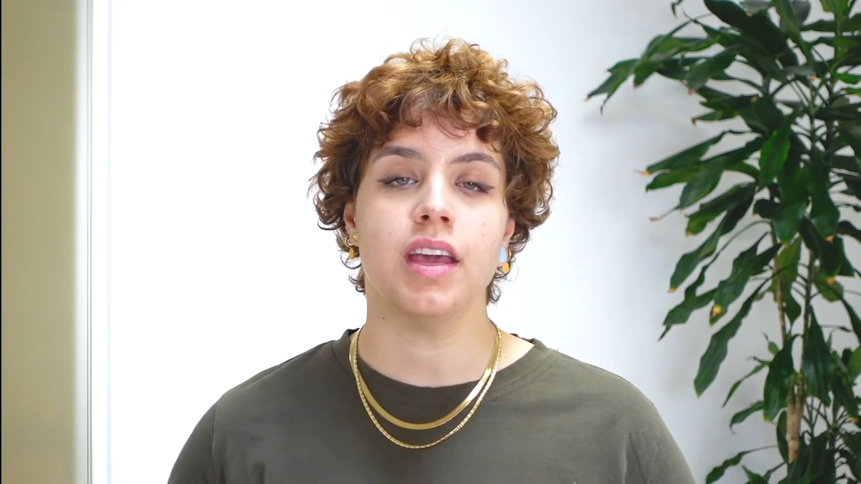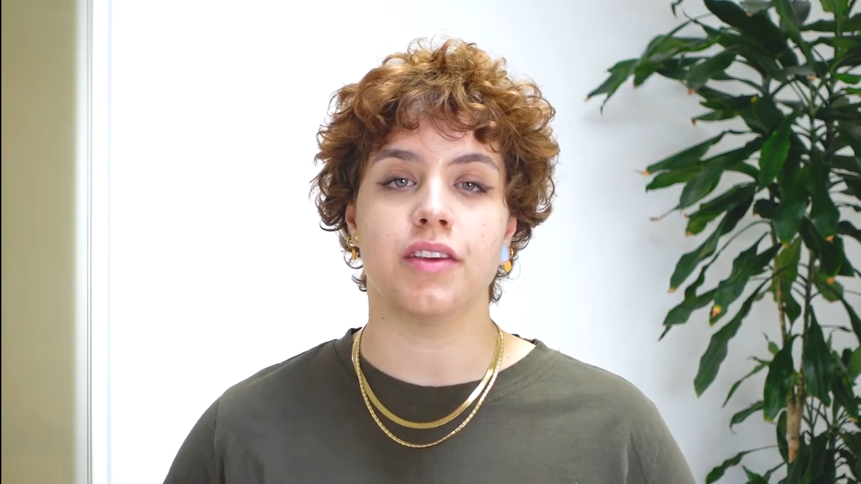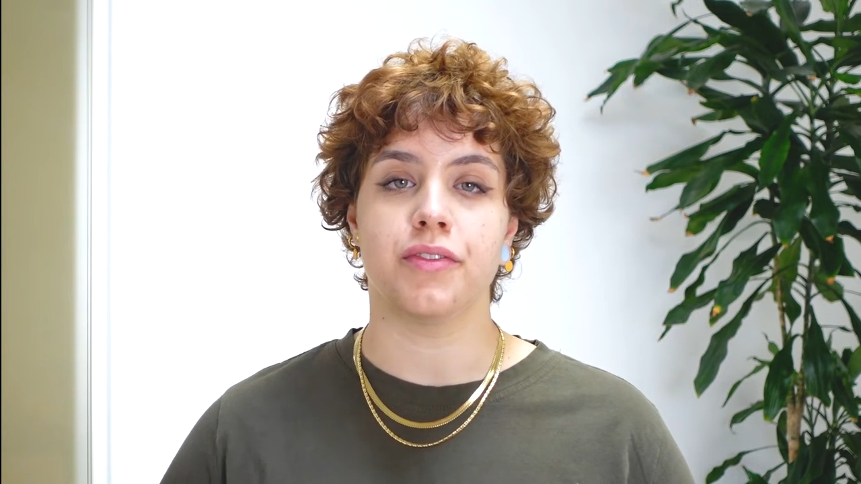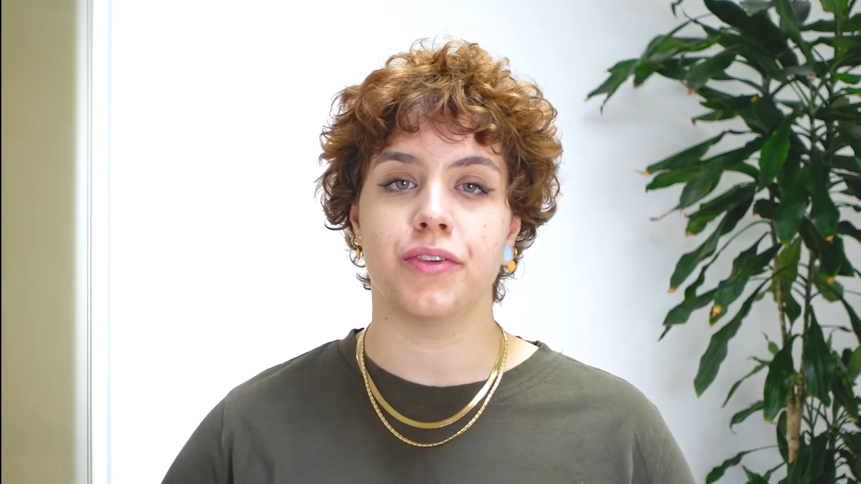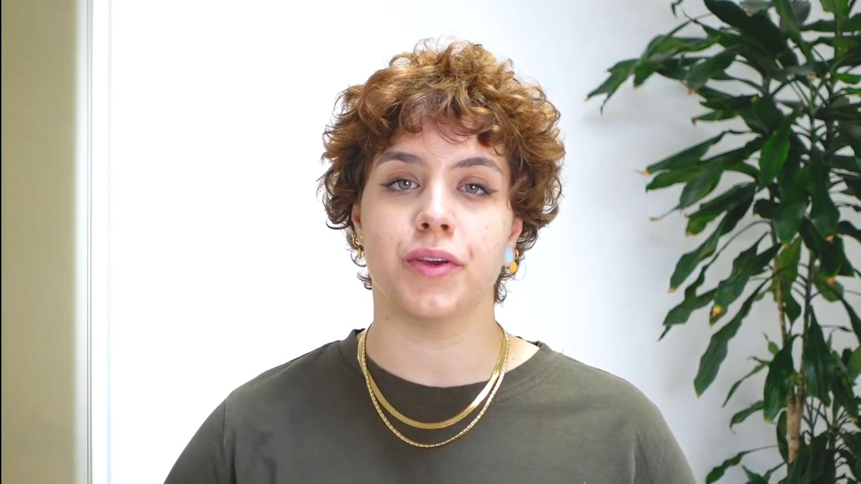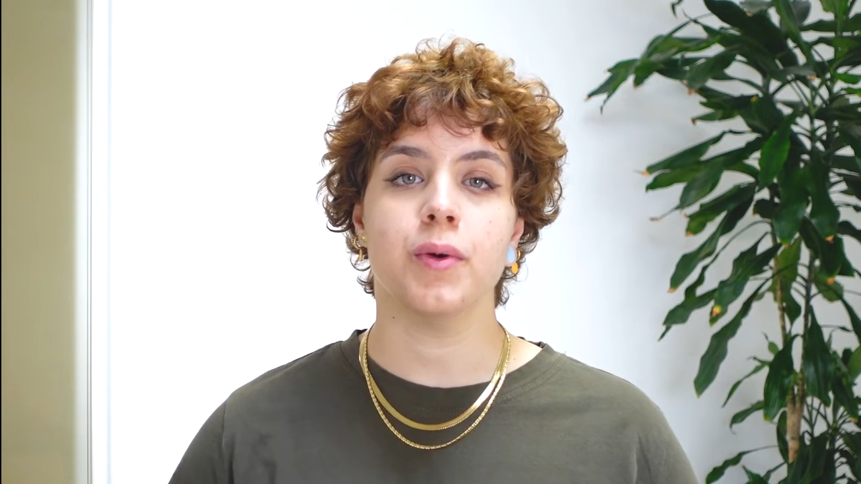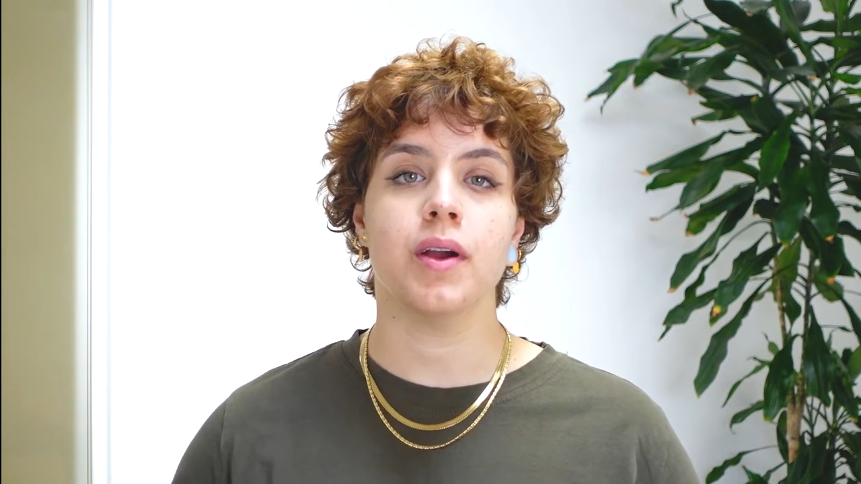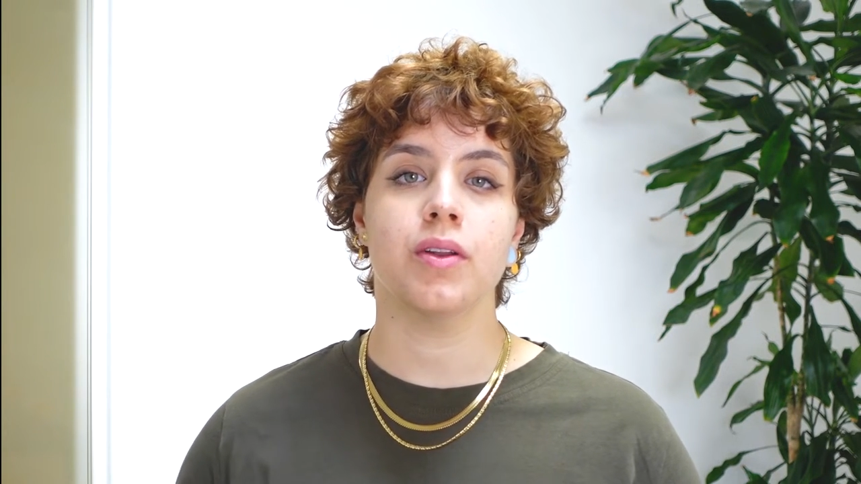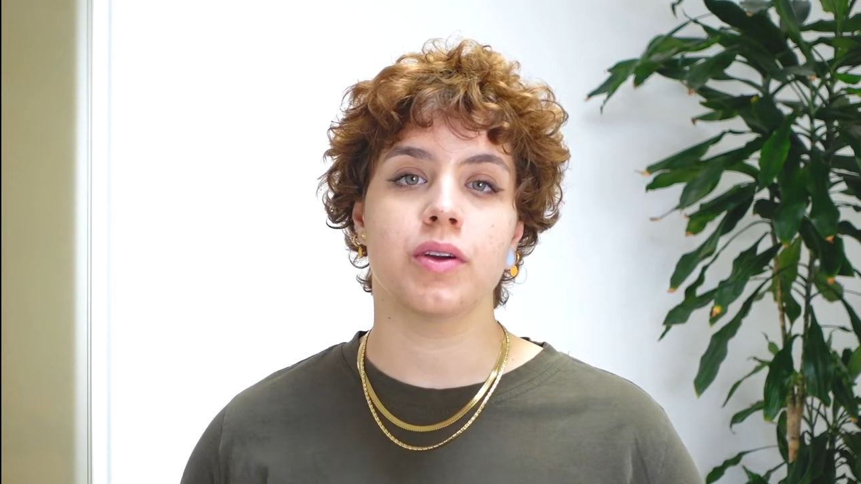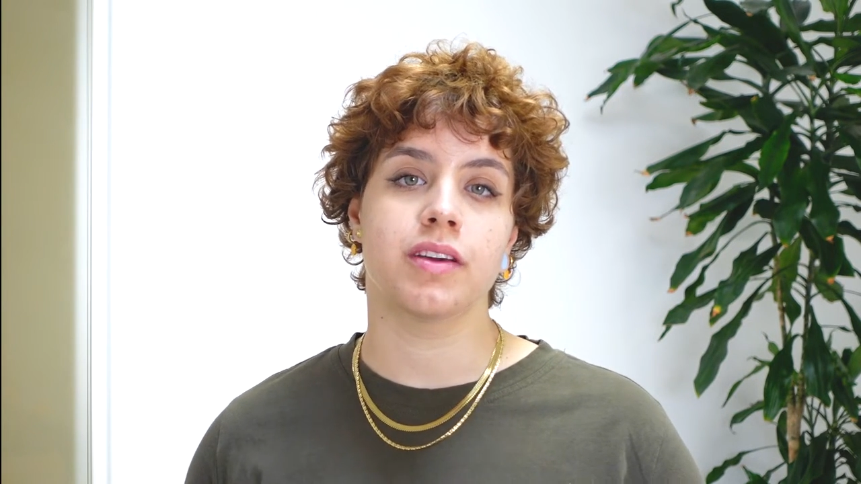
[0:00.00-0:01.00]
If you
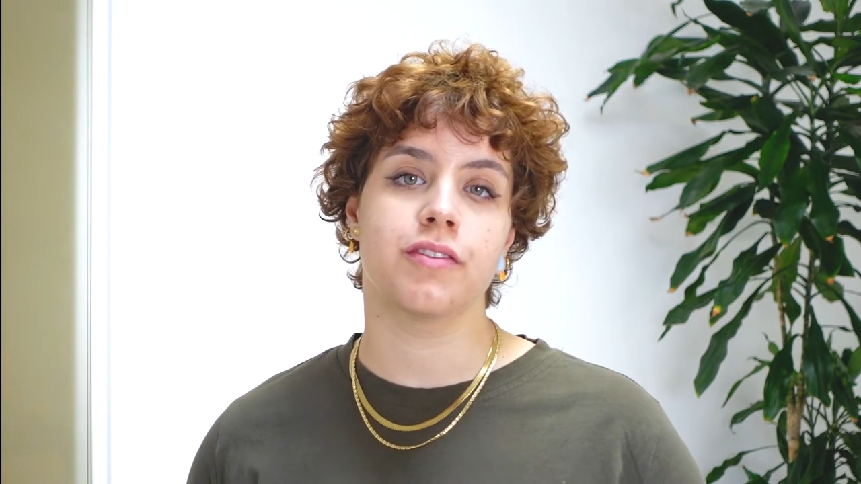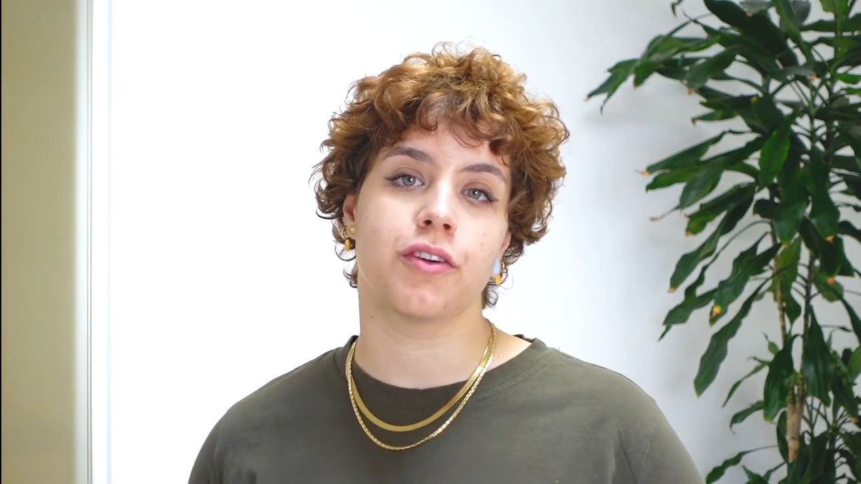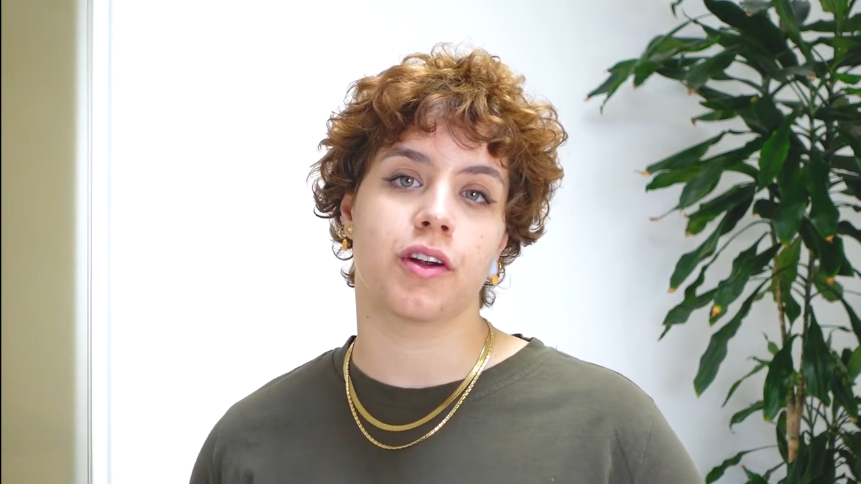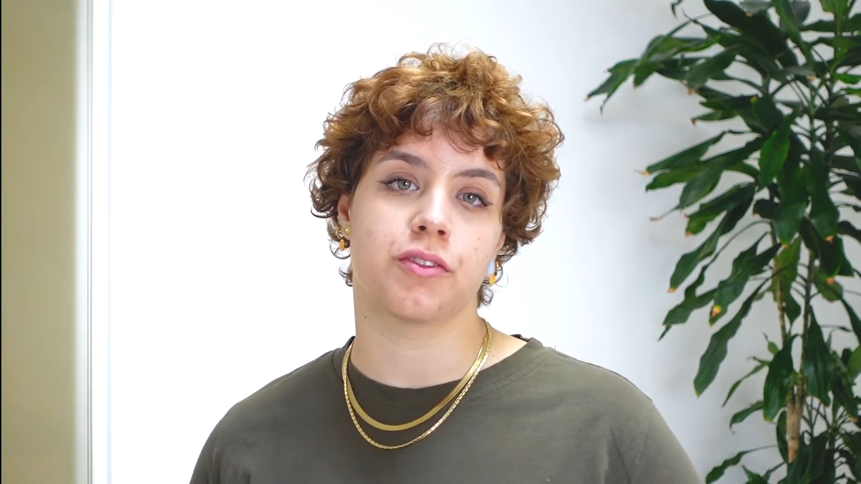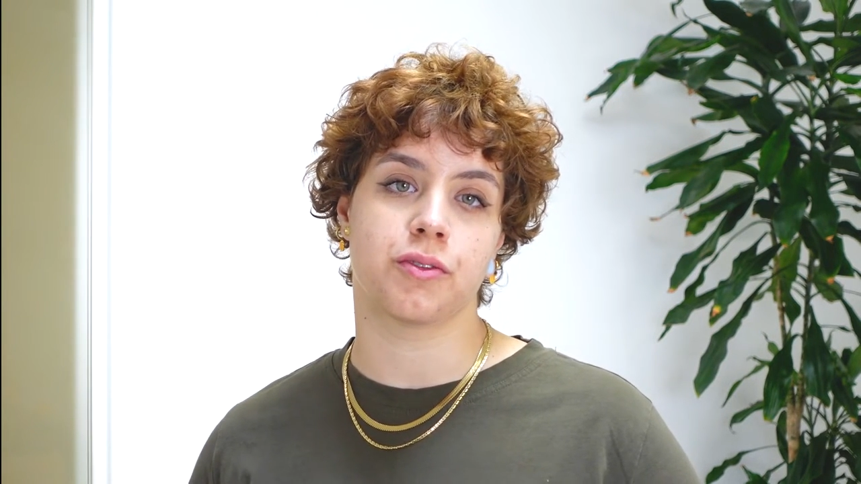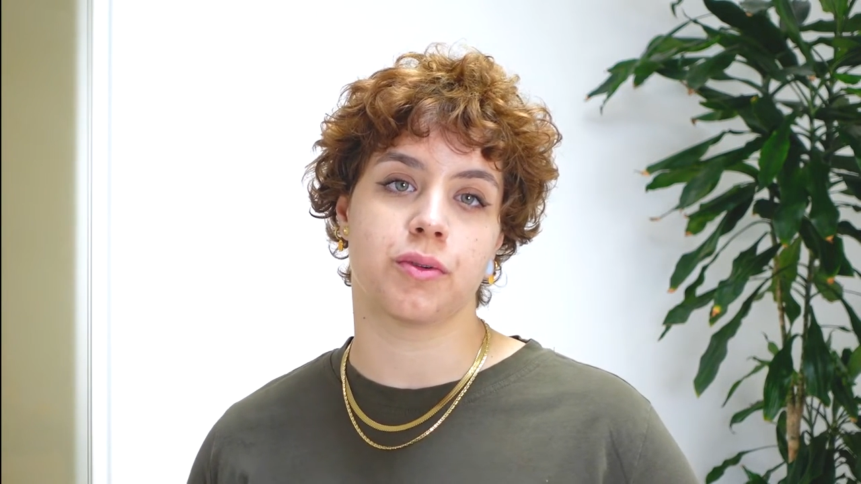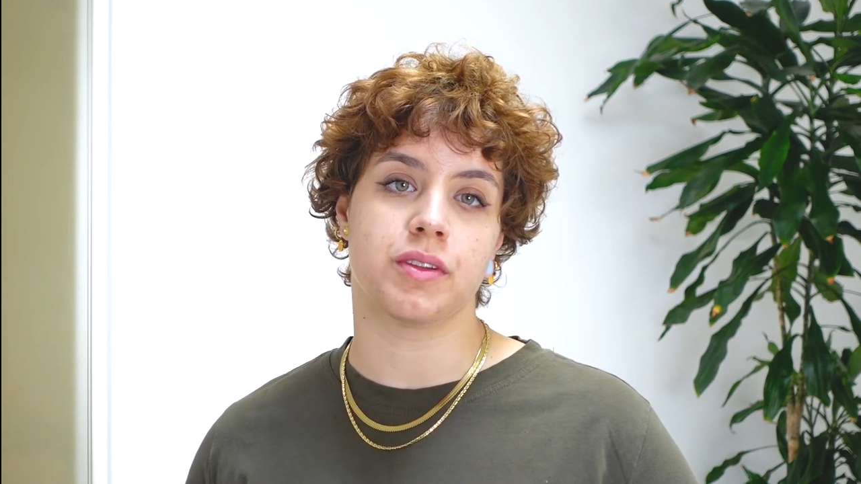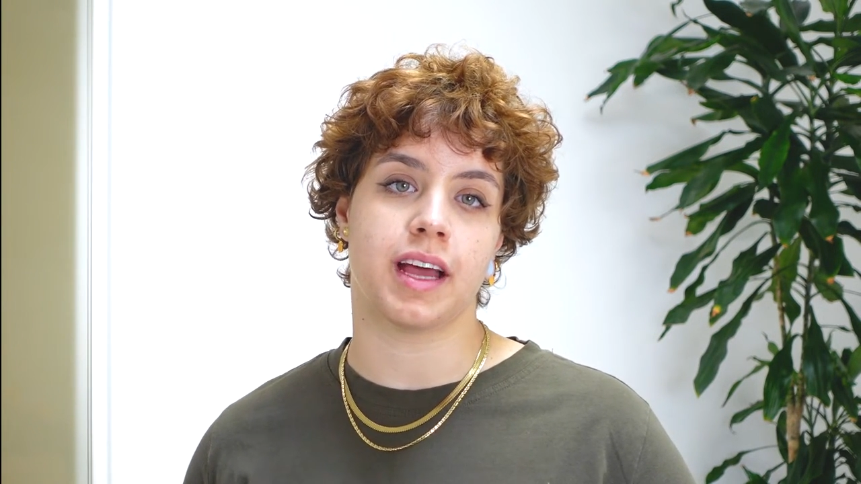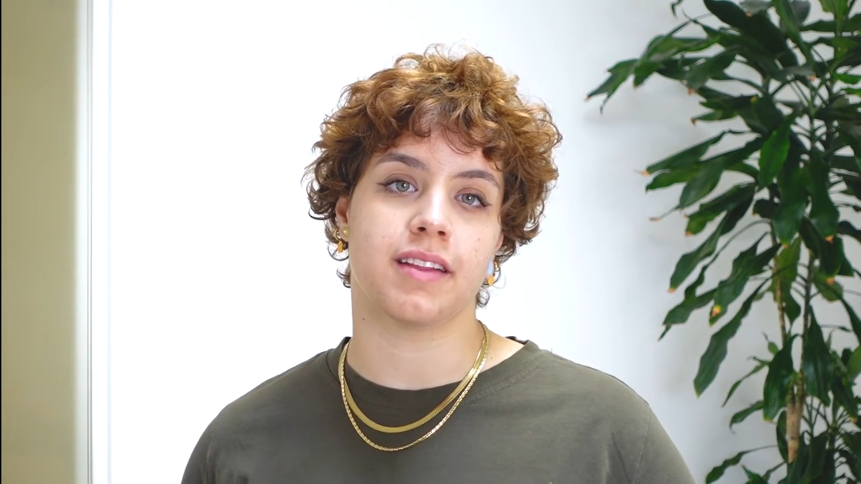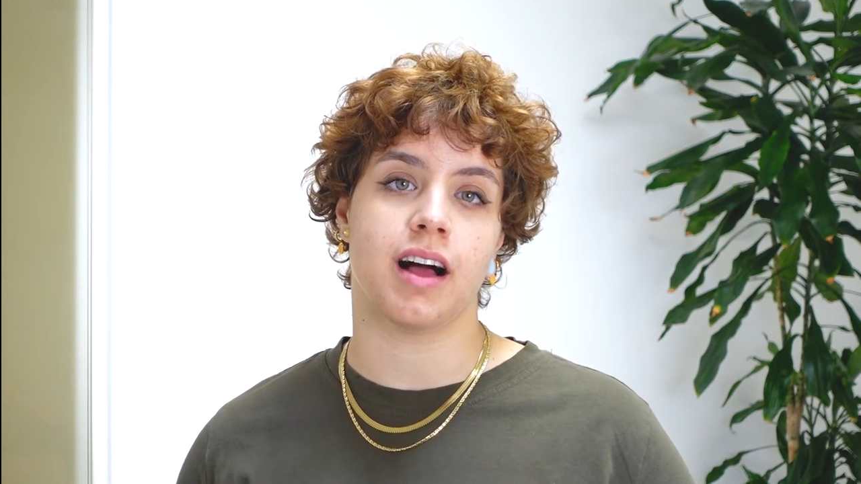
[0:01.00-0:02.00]
are looking for a tool
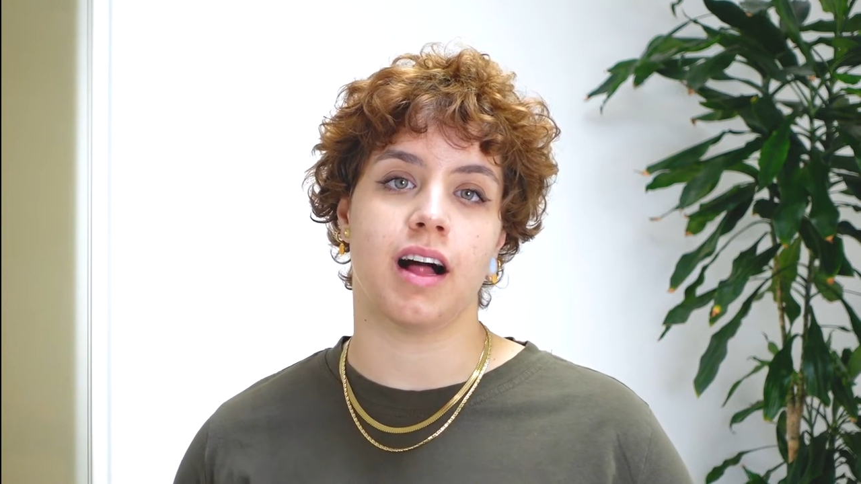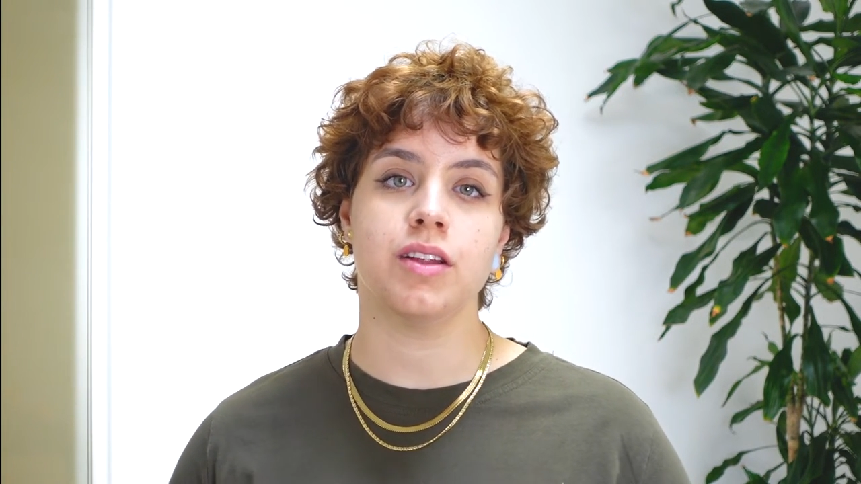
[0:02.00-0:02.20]
that